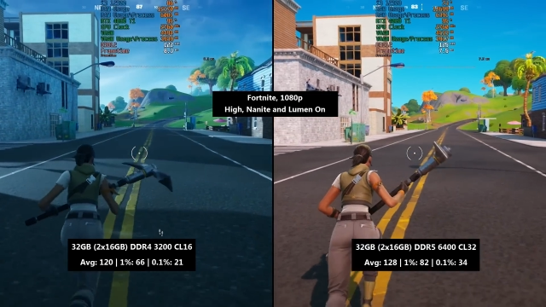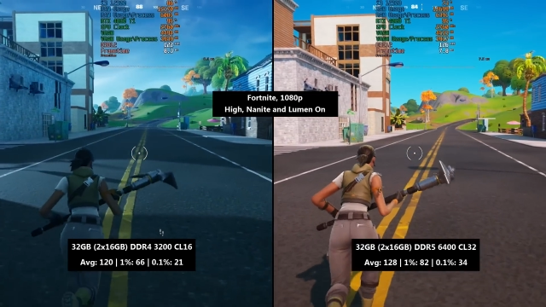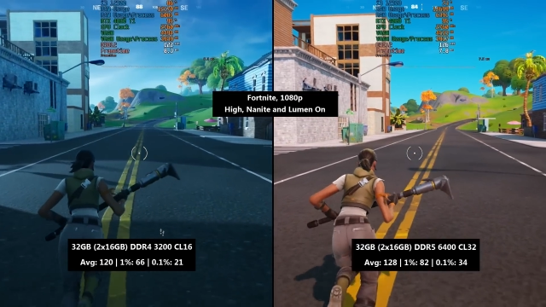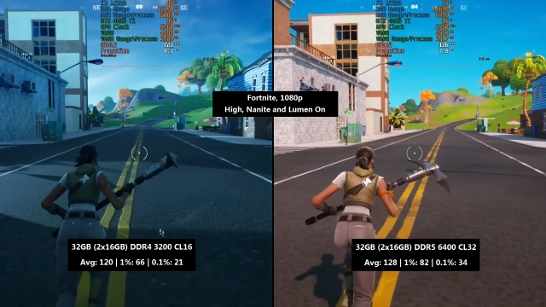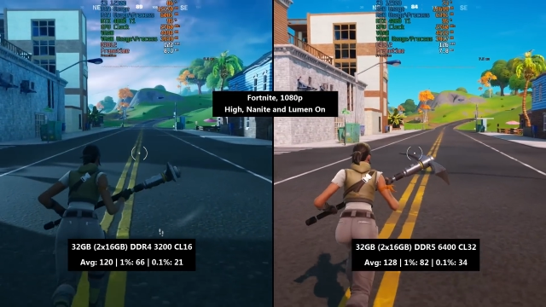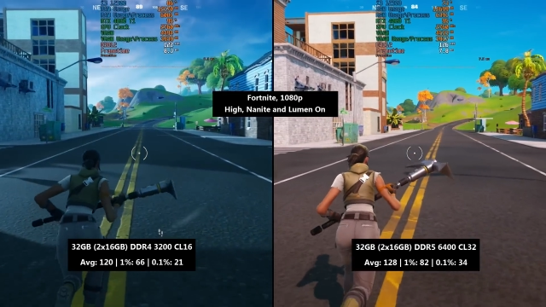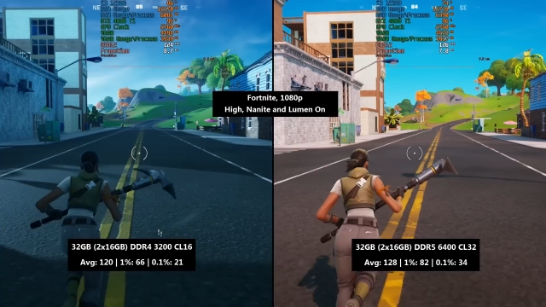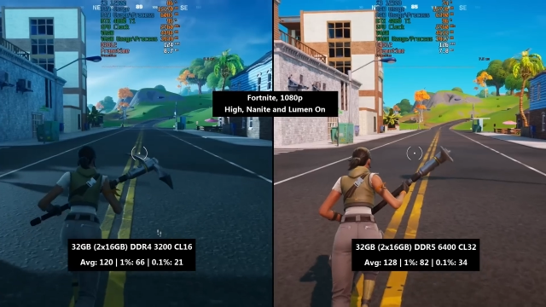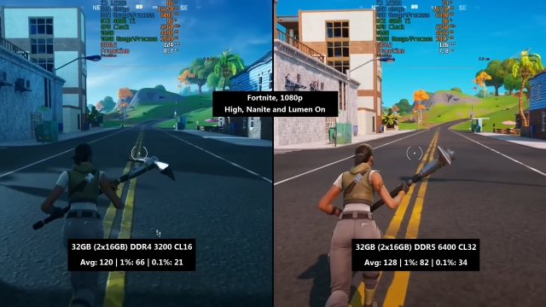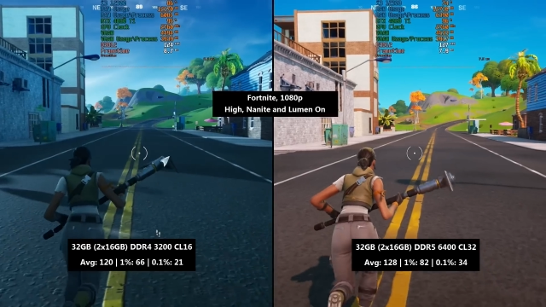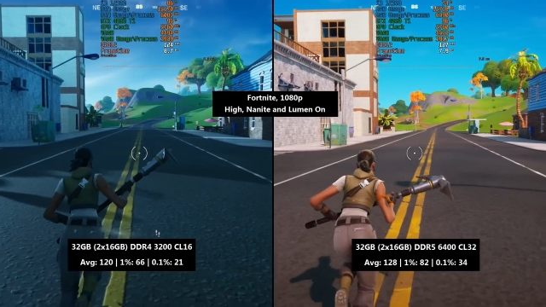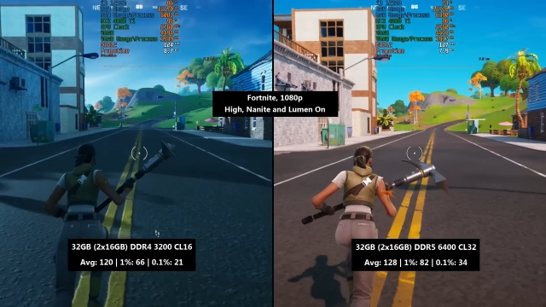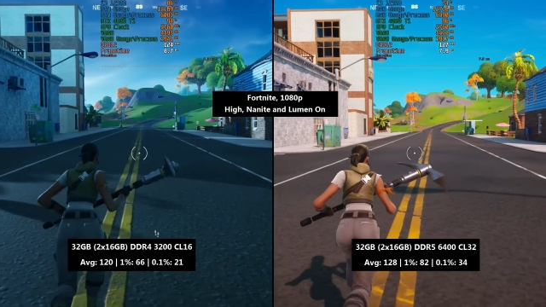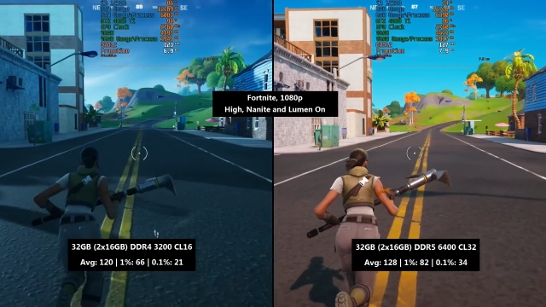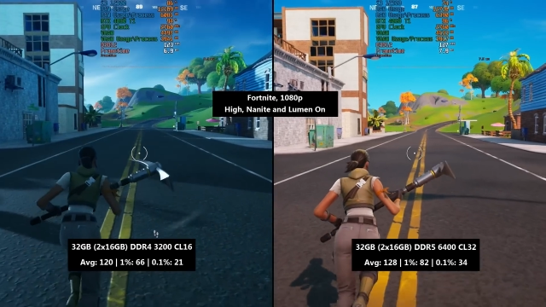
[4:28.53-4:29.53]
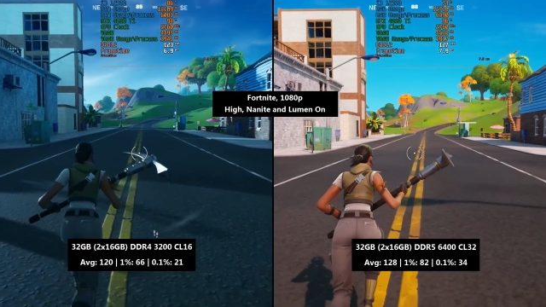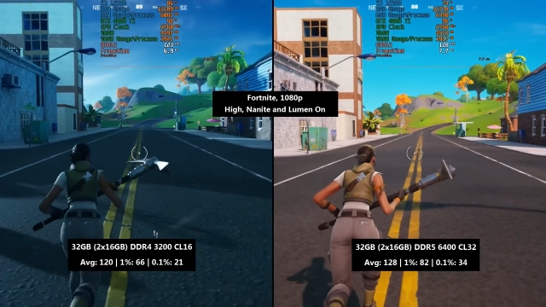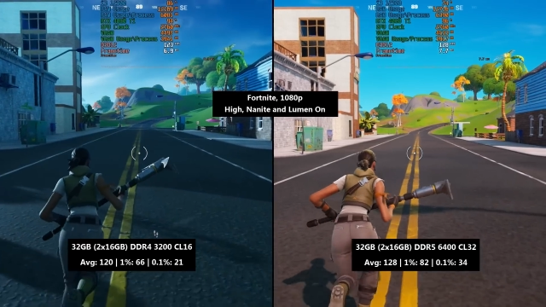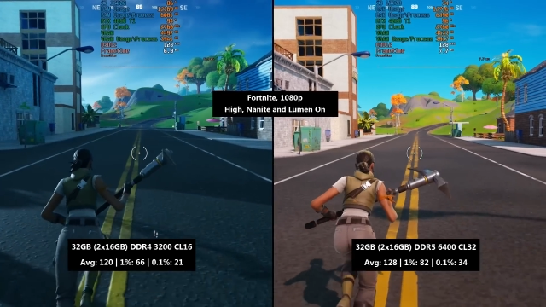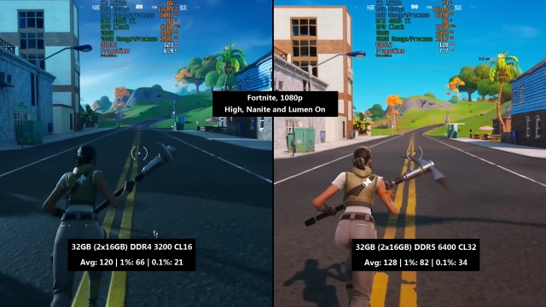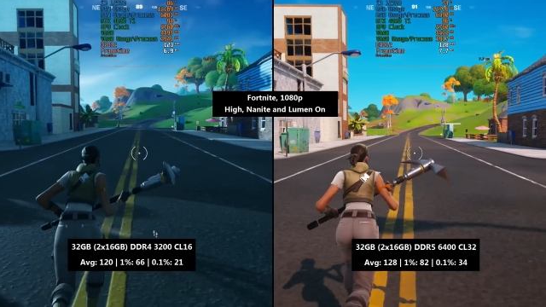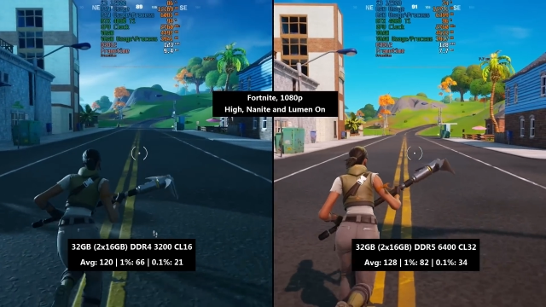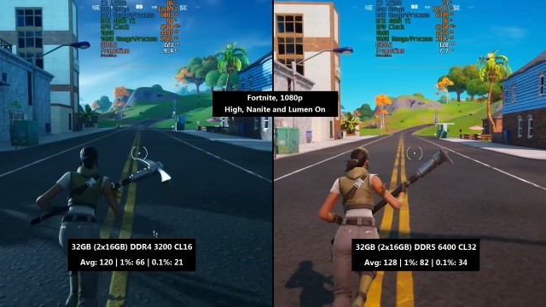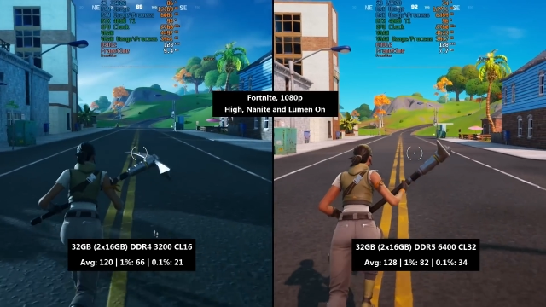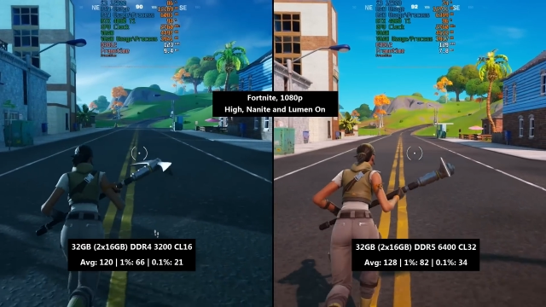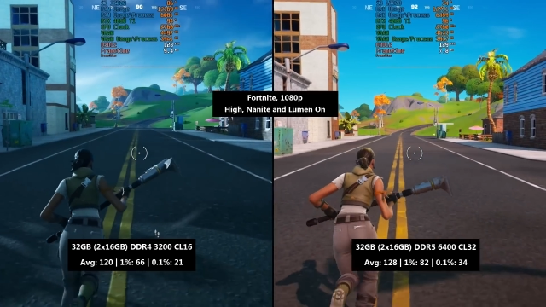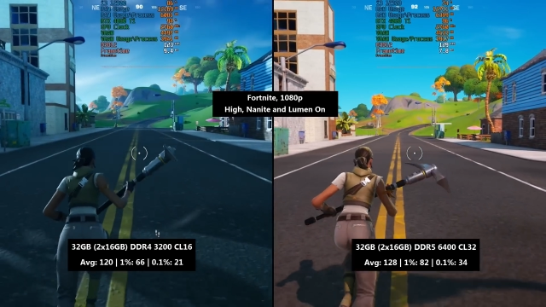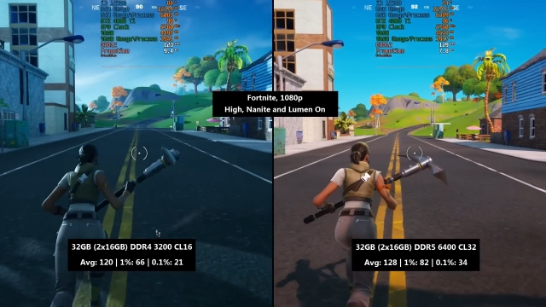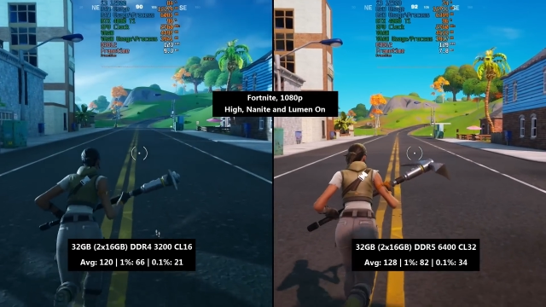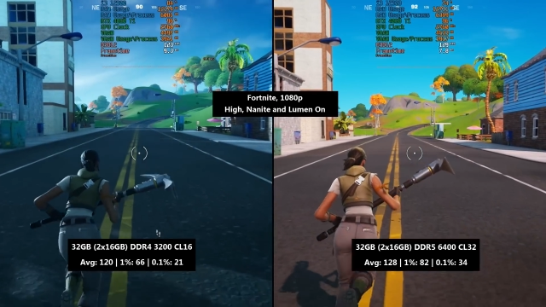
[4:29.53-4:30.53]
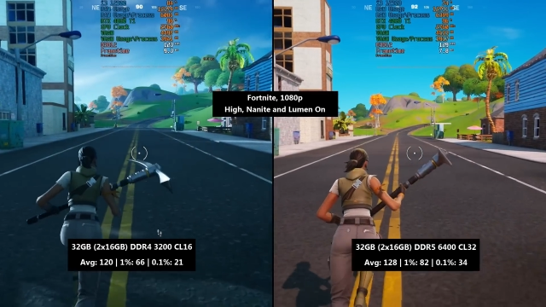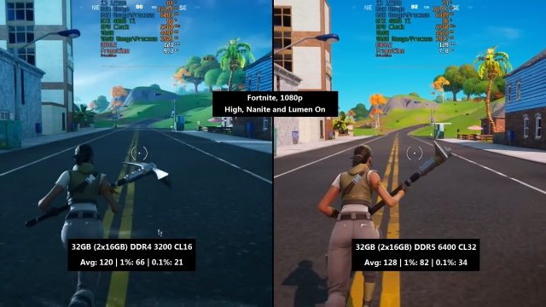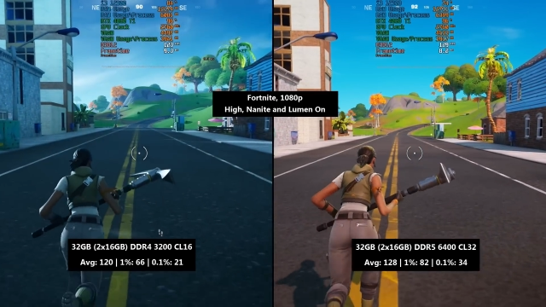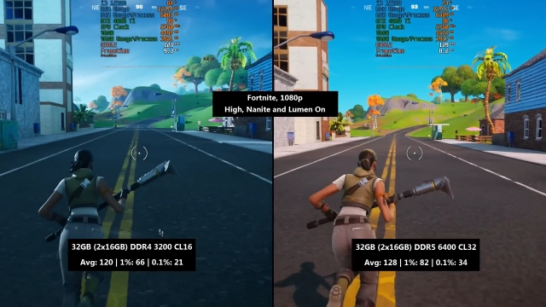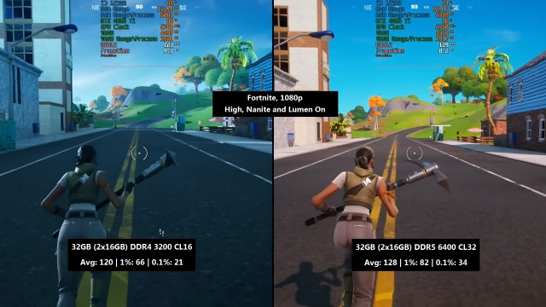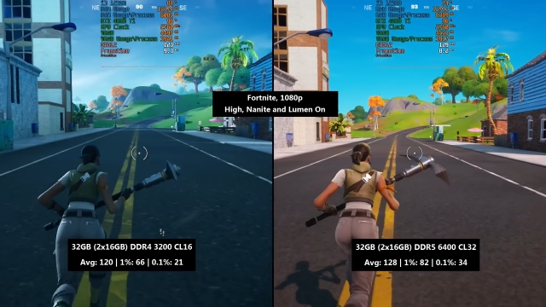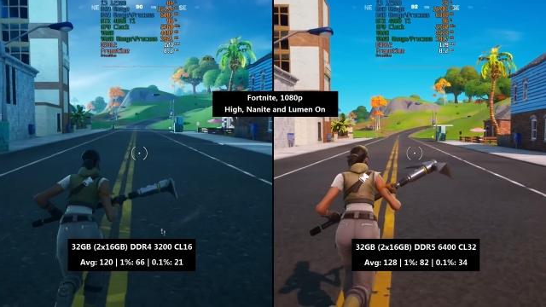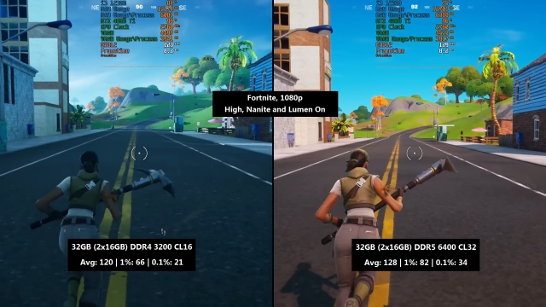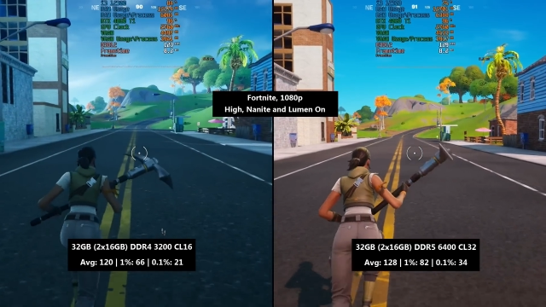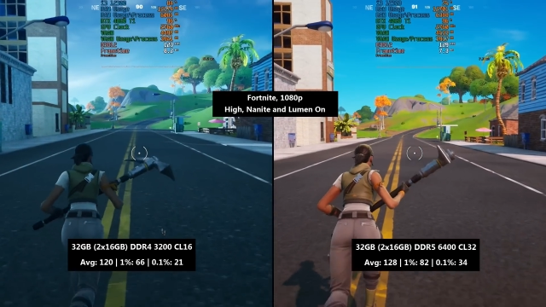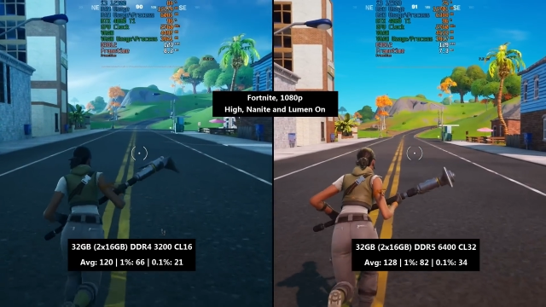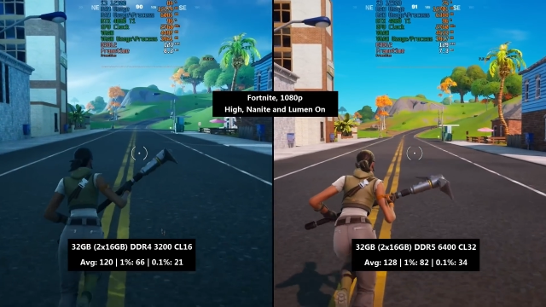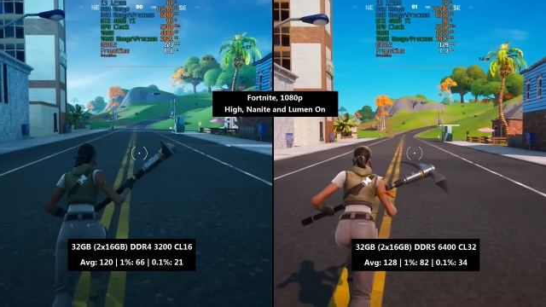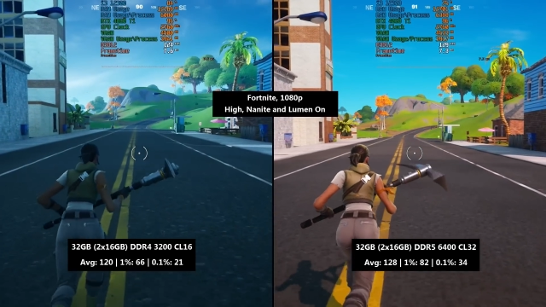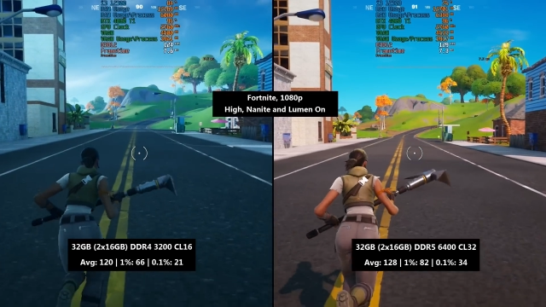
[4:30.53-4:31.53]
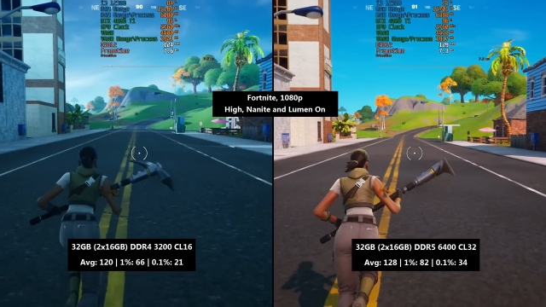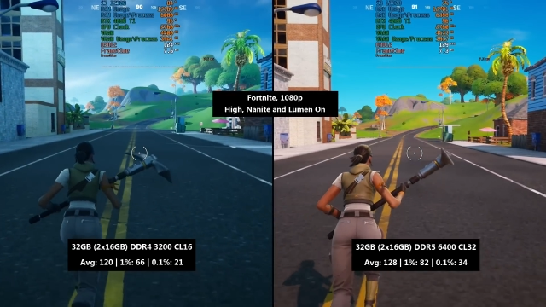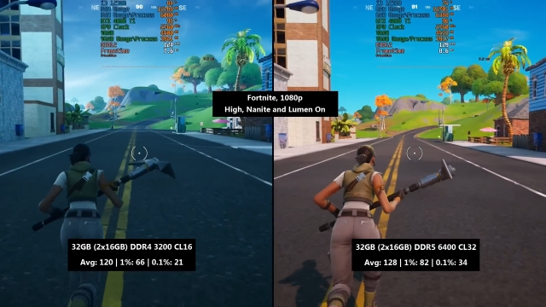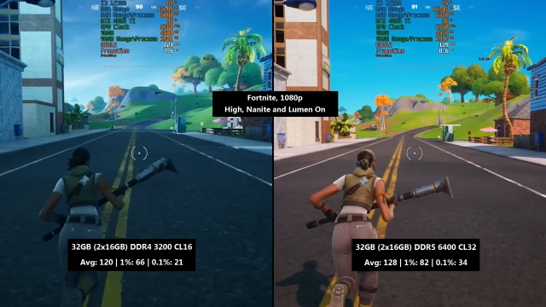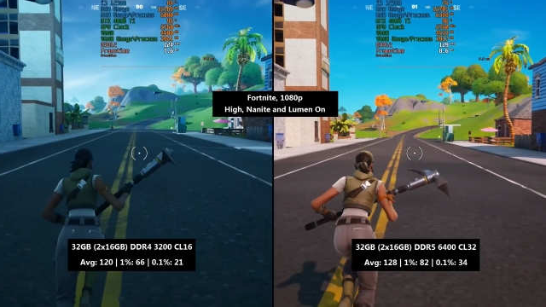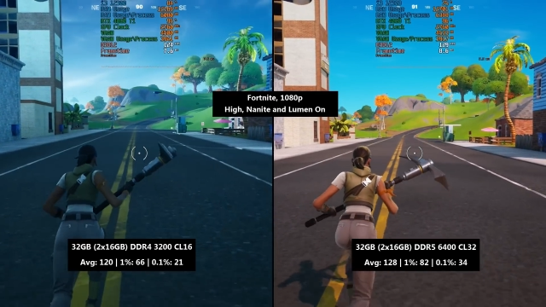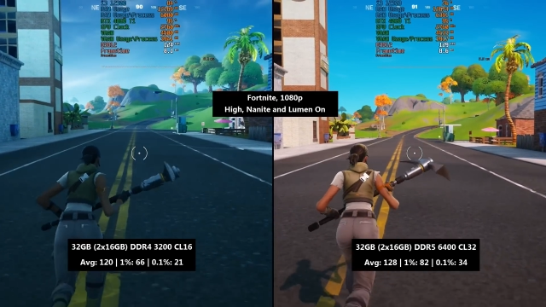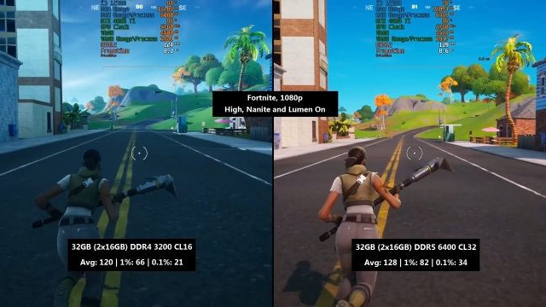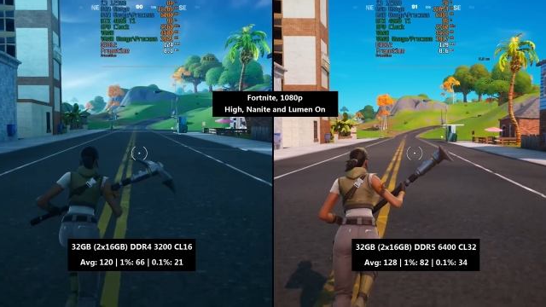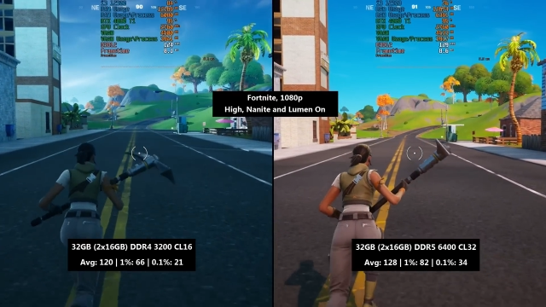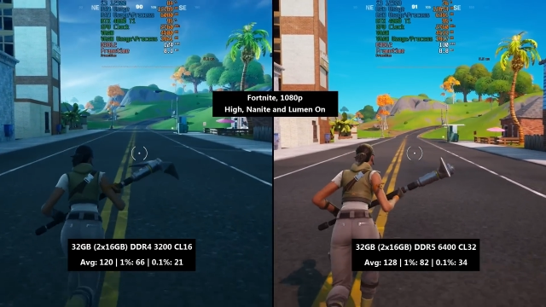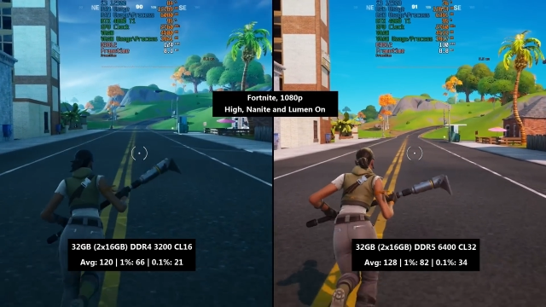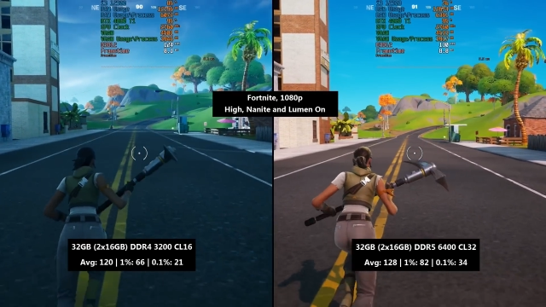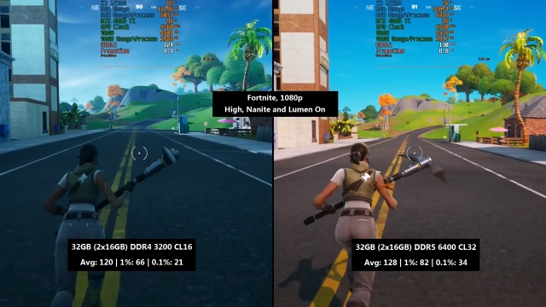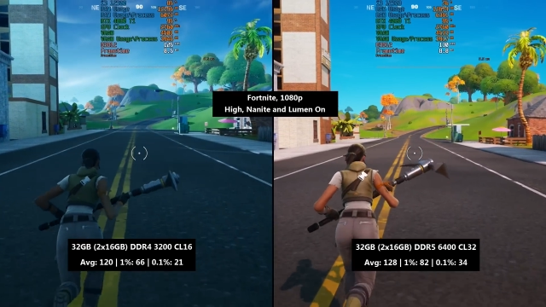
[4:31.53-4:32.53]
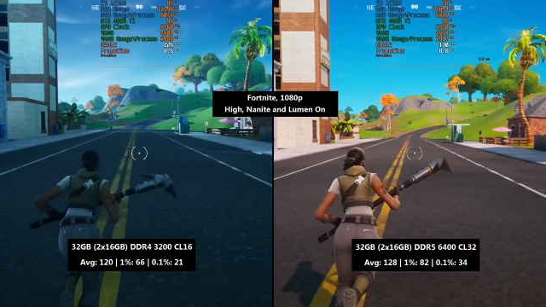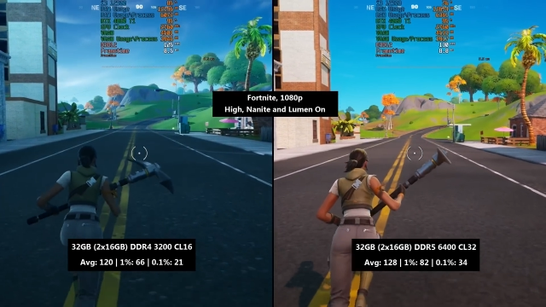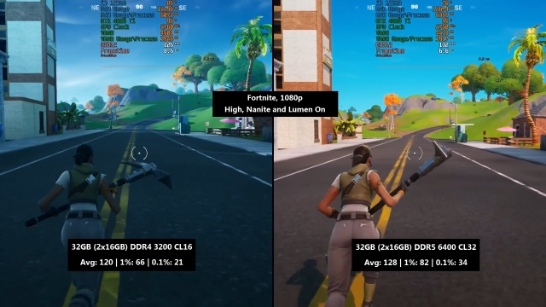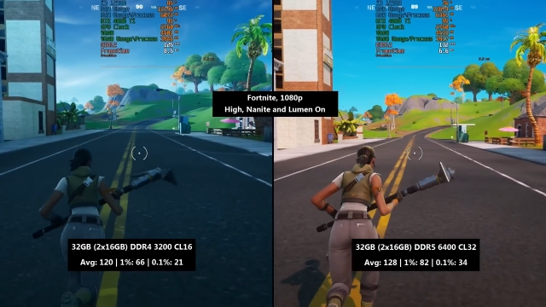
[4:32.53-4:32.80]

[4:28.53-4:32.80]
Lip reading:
Nobody's mouth can be seen.